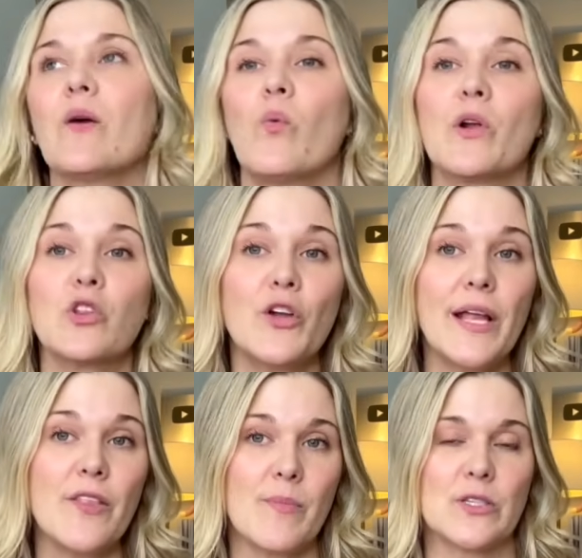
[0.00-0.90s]
When we're looking
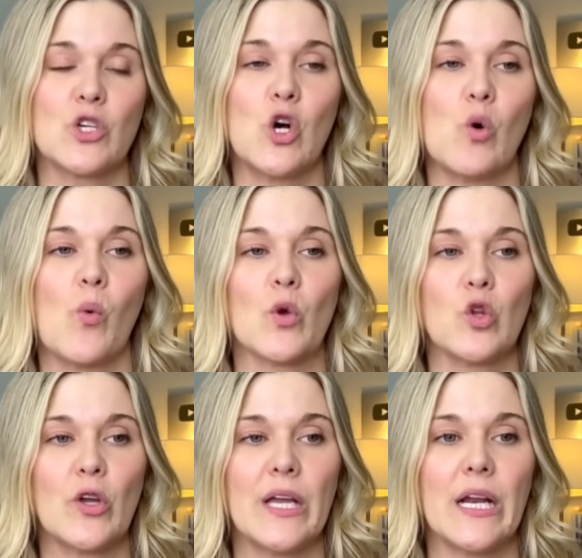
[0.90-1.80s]
at the muscle, what we're
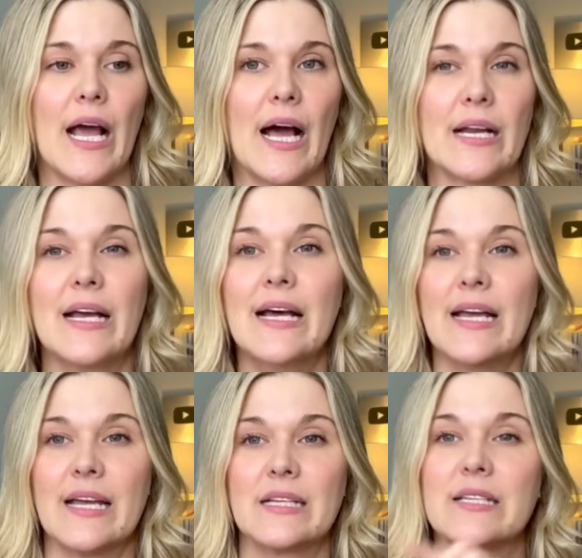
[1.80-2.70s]
looking at
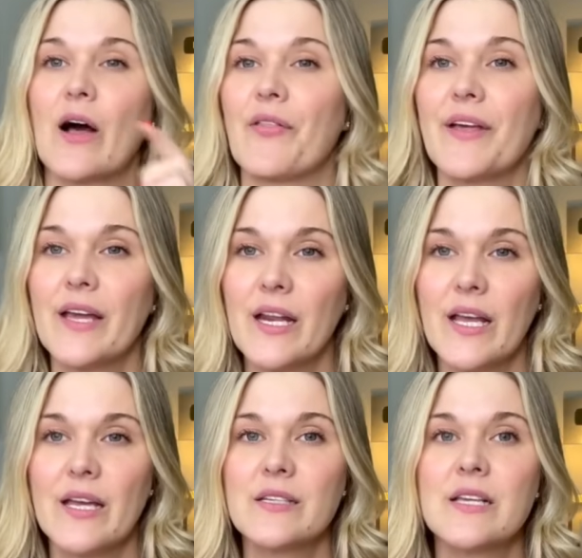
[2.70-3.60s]
is how thick it
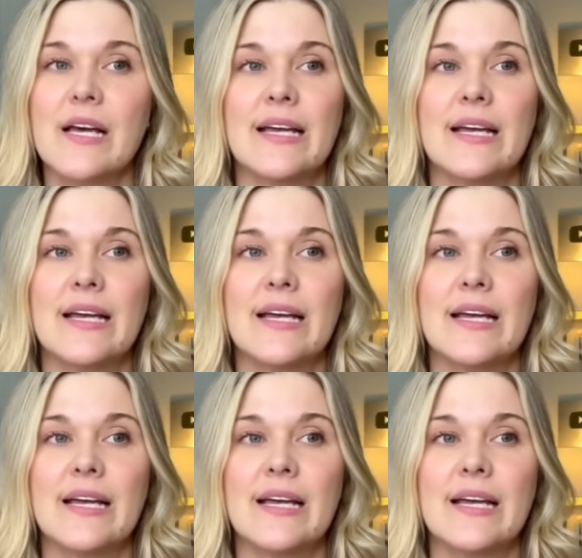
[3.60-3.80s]
is.